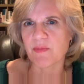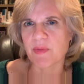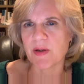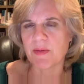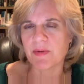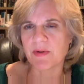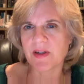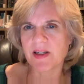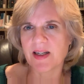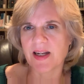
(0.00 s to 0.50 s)

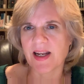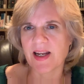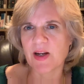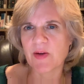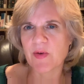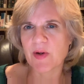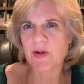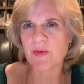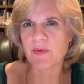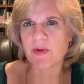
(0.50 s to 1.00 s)
People get
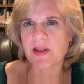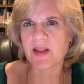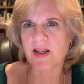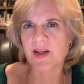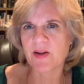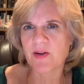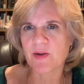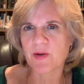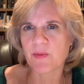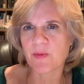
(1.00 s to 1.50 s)
angry when they
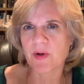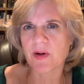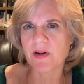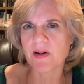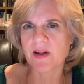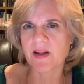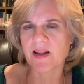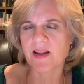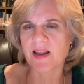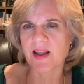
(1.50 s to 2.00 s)
go to
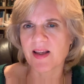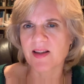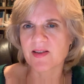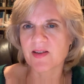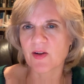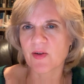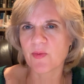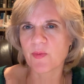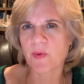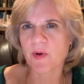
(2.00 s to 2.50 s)
work and things
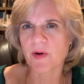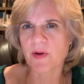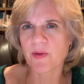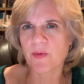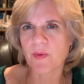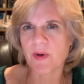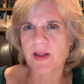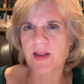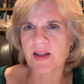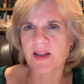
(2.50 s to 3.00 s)
don't work the
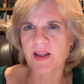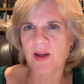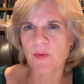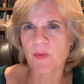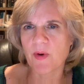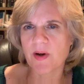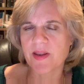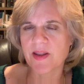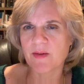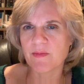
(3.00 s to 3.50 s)
way that they
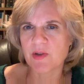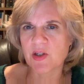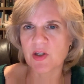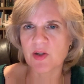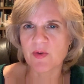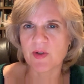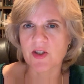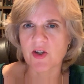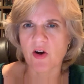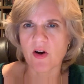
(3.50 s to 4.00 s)
want them
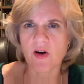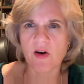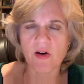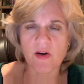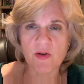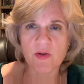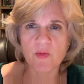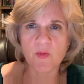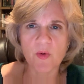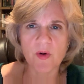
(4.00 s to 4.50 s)
to. It's
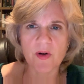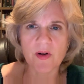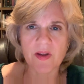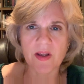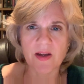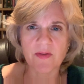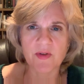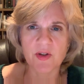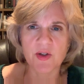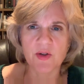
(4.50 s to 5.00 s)
hard work.
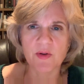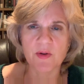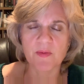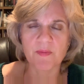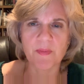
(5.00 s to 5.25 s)
They have to do